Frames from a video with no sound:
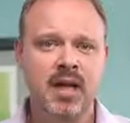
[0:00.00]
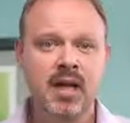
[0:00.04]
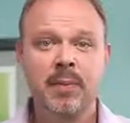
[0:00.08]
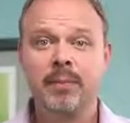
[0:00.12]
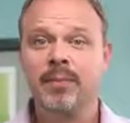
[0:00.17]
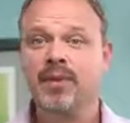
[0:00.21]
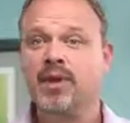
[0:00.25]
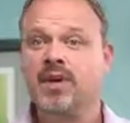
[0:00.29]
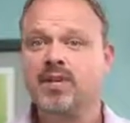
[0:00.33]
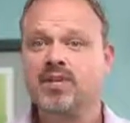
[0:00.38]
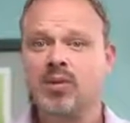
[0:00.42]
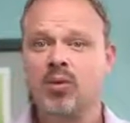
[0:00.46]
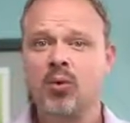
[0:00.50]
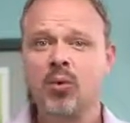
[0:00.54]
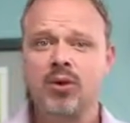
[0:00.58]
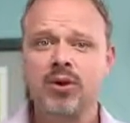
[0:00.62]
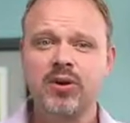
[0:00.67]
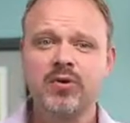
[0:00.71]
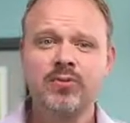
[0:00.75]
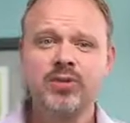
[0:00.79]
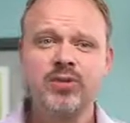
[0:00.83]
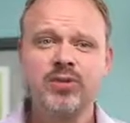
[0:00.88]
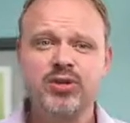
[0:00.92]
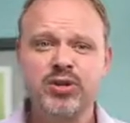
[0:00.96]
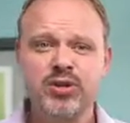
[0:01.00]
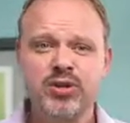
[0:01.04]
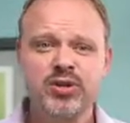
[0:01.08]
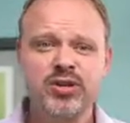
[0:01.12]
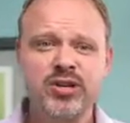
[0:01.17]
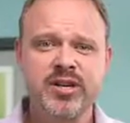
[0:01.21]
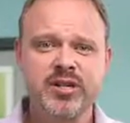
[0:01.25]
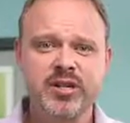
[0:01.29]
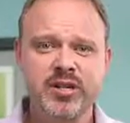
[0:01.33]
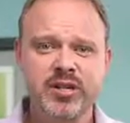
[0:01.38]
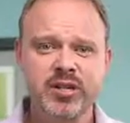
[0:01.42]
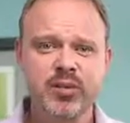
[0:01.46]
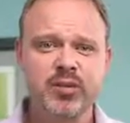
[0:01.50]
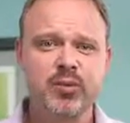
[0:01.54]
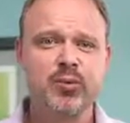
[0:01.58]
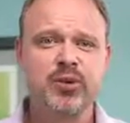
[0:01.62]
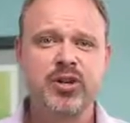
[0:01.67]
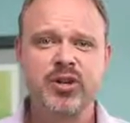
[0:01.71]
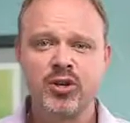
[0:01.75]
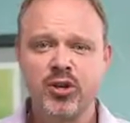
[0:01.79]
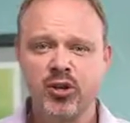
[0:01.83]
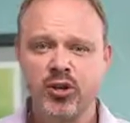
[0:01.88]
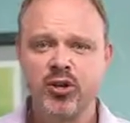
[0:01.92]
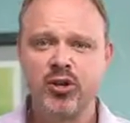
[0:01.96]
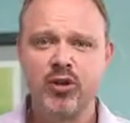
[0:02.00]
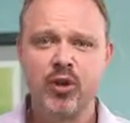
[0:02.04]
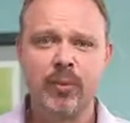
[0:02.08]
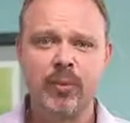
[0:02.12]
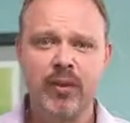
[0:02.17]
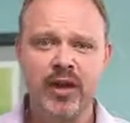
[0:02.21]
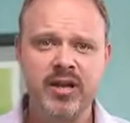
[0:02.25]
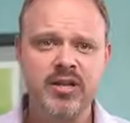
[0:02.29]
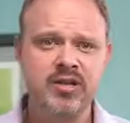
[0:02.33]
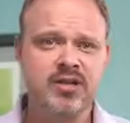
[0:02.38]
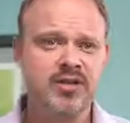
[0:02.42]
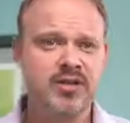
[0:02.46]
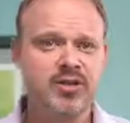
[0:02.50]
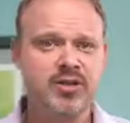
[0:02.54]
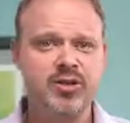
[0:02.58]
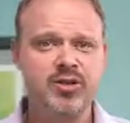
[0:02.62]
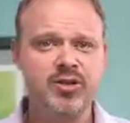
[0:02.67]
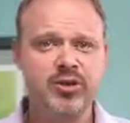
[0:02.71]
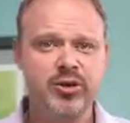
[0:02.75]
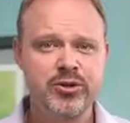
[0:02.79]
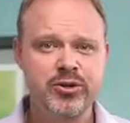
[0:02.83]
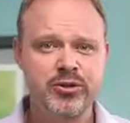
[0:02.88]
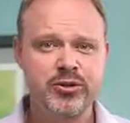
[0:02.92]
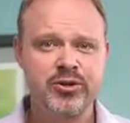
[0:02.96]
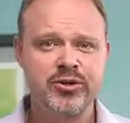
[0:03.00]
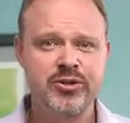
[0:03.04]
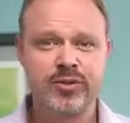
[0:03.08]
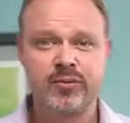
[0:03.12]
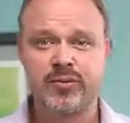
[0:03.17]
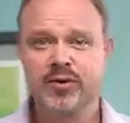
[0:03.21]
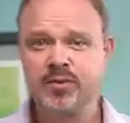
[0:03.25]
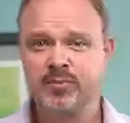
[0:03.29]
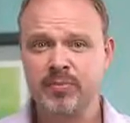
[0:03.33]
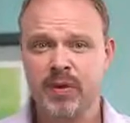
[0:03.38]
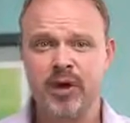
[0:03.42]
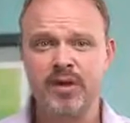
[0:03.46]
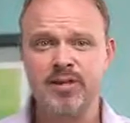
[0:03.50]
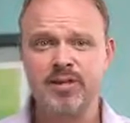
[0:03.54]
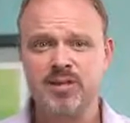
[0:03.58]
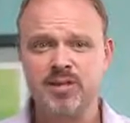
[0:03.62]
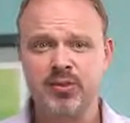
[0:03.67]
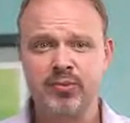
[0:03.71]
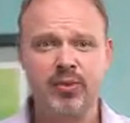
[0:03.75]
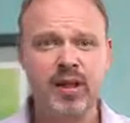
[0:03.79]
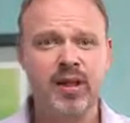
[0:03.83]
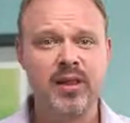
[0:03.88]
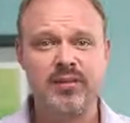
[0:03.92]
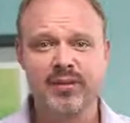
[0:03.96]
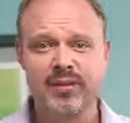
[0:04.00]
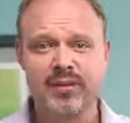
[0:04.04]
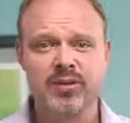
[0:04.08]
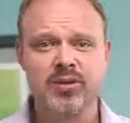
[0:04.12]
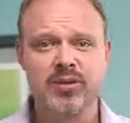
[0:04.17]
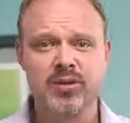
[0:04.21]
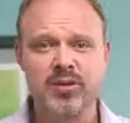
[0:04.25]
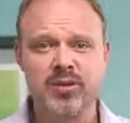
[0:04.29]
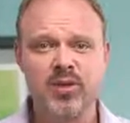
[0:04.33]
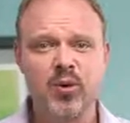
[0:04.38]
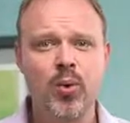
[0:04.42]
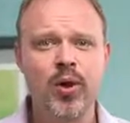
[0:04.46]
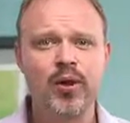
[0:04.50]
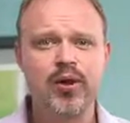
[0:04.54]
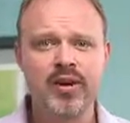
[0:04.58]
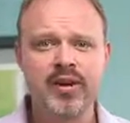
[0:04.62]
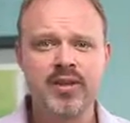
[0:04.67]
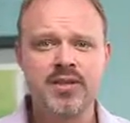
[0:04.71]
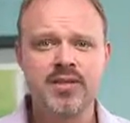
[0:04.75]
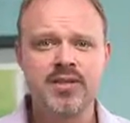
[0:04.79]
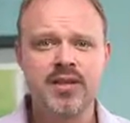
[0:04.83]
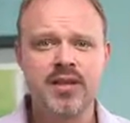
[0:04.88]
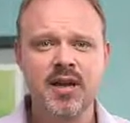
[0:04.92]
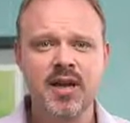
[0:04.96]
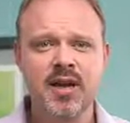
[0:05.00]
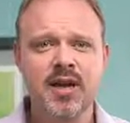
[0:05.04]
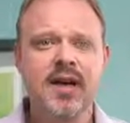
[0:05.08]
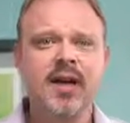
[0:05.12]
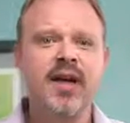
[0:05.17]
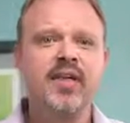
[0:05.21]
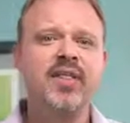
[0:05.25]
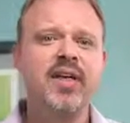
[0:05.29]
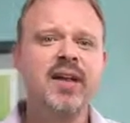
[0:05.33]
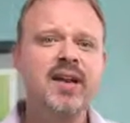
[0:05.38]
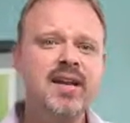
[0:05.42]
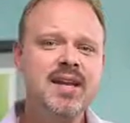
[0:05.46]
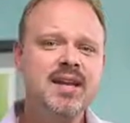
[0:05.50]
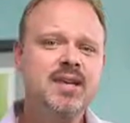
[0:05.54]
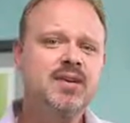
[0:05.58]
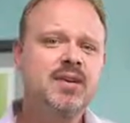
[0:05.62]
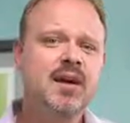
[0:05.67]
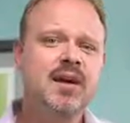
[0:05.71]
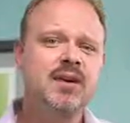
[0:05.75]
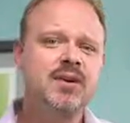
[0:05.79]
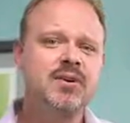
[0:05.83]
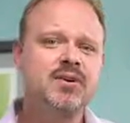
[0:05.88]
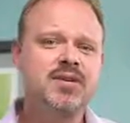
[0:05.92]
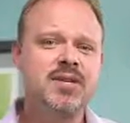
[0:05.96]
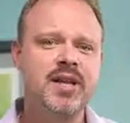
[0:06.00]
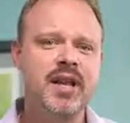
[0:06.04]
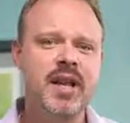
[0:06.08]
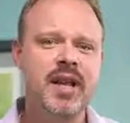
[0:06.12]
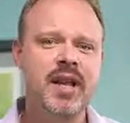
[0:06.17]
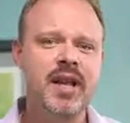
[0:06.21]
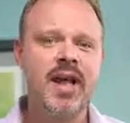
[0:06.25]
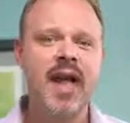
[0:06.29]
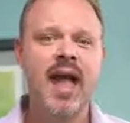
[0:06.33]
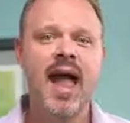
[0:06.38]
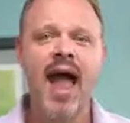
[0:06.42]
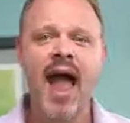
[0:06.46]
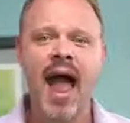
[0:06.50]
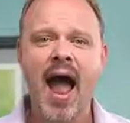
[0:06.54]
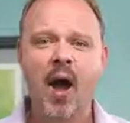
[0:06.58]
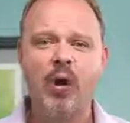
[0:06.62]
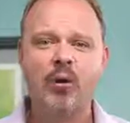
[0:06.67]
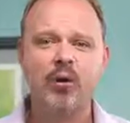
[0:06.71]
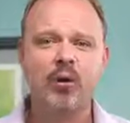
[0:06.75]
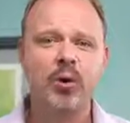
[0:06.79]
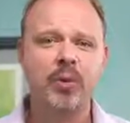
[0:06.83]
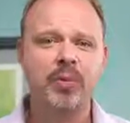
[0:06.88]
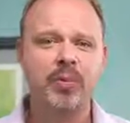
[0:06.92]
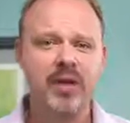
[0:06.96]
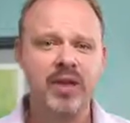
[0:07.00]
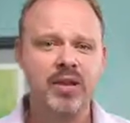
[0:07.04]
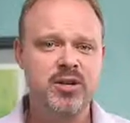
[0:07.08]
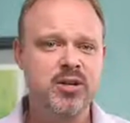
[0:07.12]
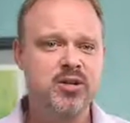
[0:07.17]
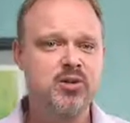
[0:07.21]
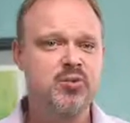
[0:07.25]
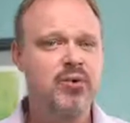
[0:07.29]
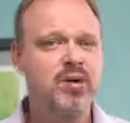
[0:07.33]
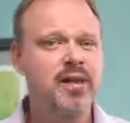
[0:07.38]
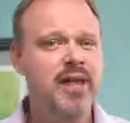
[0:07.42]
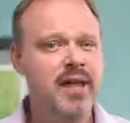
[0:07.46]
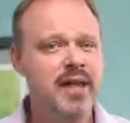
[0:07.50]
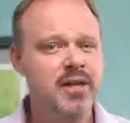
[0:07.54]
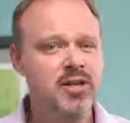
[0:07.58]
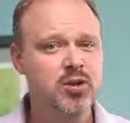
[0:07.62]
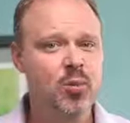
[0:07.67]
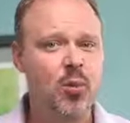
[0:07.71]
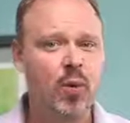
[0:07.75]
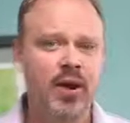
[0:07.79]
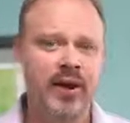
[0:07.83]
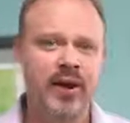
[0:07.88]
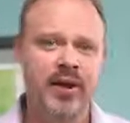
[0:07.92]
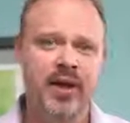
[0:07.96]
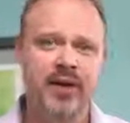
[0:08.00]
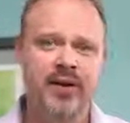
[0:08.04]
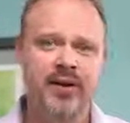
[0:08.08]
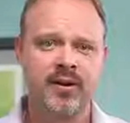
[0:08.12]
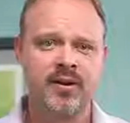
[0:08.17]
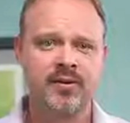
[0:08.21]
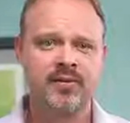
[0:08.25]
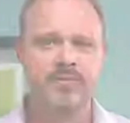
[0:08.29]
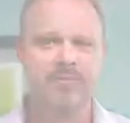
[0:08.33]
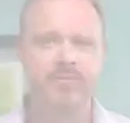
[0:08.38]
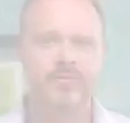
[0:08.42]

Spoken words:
because in order for search engines to return your pages to searchers in response to relevant search queries, they need to understand how your pages relate to one another.